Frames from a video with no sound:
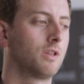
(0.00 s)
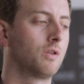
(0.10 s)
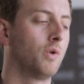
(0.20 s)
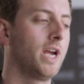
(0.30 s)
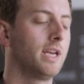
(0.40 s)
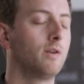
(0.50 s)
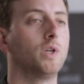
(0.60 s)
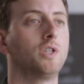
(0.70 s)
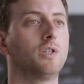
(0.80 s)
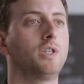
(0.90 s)
the rate in
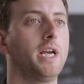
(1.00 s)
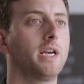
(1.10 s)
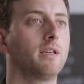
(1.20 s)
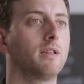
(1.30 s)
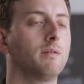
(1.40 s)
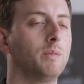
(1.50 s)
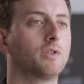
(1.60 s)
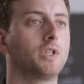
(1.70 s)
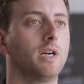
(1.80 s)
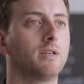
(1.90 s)
which you're shaking the
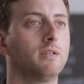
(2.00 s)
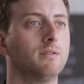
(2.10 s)
milk jug.